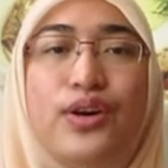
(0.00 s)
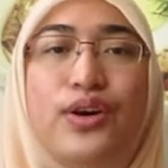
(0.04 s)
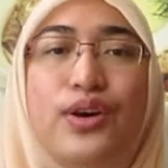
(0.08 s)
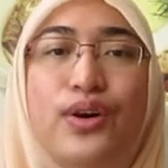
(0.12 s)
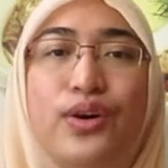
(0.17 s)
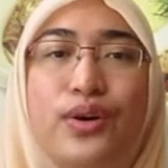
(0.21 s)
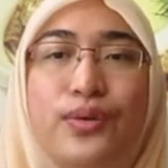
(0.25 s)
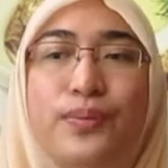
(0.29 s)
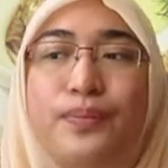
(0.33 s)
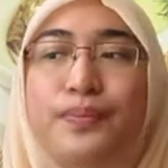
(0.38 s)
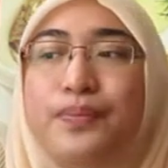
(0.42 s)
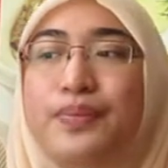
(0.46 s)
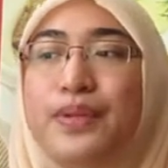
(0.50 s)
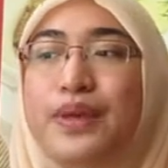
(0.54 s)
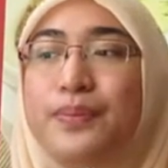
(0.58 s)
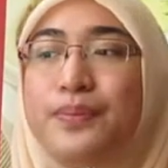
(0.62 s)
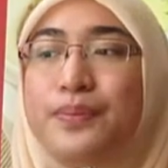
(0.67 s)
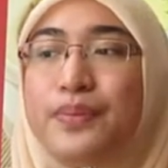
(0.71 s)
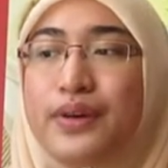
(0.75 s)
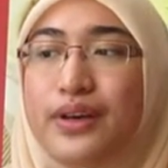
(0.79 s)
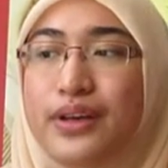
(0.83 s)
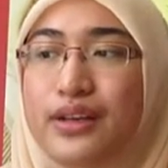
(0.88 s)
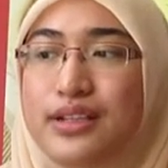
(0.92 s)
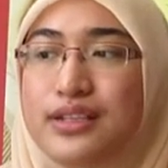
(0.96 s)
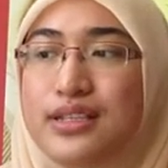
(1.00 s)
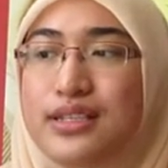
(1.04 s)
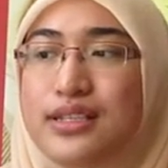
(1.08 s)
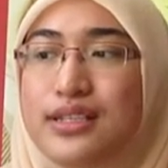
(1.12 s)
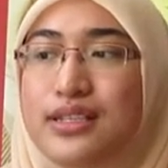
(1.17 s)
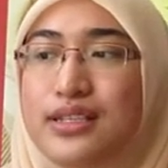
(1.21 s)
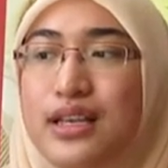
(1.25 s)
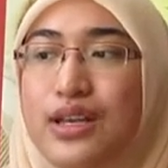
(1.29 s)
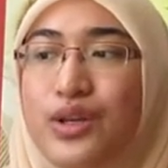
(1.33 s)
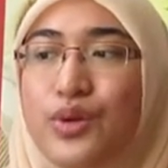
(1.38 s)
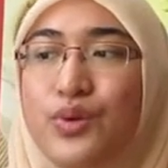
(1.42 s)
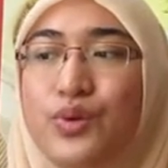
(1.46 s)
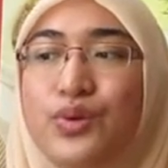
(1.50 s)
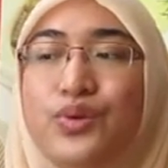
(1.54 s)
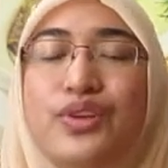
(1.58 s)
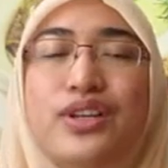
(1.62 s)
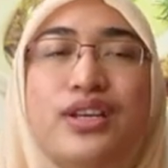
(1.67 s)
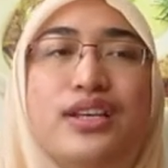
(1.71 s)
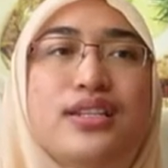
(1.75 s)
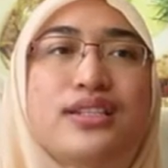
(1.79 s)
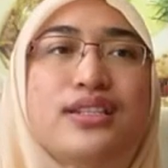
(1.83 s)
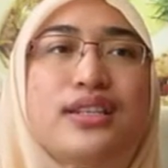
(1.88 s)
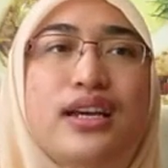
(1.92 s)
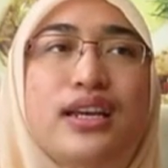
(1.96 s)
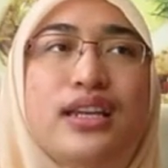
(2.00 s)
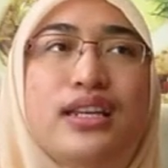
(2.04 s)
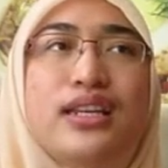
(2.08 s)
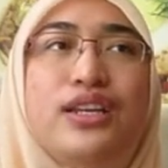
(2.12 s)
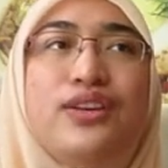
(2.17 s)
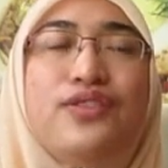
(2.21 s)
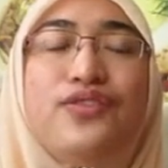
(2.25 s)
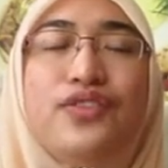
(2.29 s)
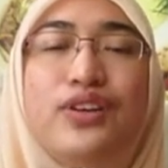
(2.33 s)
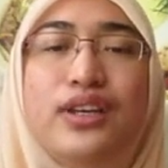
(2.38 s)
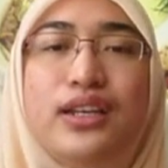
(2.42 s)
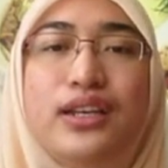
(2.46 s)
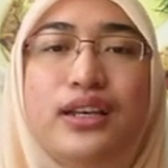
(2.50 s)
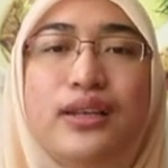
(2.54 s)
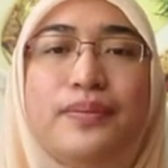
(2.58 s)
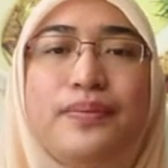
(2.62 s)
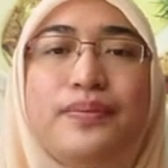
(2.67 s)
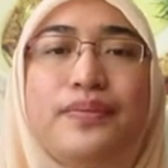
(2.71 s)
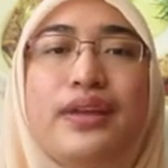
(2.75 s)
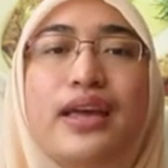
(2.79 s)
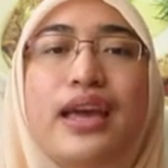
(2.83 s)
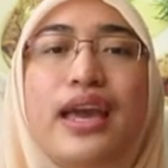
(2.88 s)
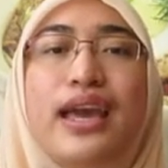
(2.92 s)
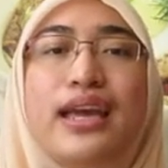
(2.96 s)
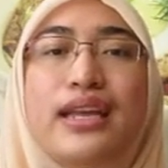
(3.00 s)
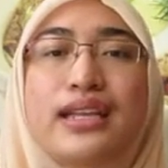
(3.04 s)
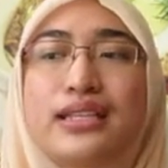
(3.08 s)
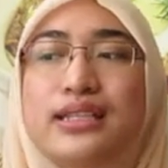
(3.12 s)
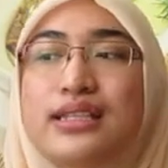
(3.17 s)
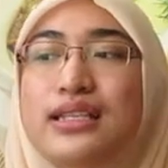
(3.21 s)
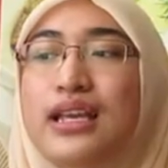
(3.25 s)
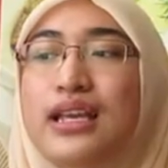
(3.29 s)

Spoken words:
or peoples who design, develop, and